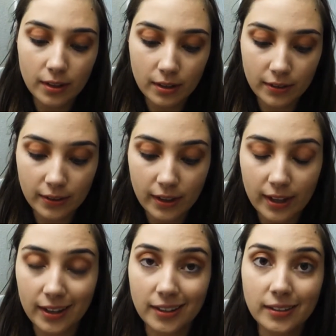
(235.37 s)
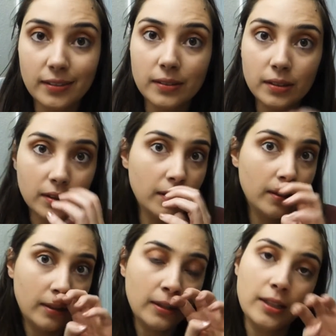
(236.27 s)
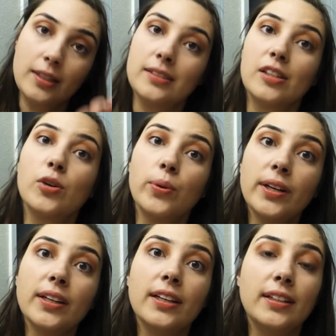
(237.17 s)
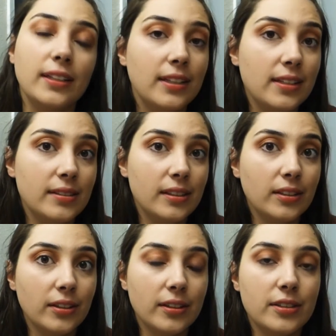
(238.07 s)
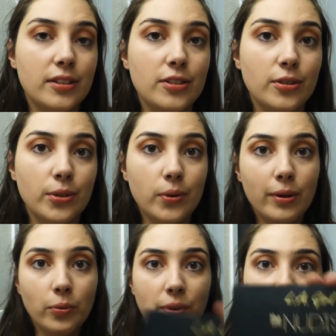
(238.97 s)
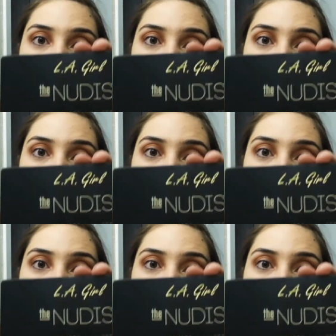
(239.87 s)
And that is a quick and easy look to do with the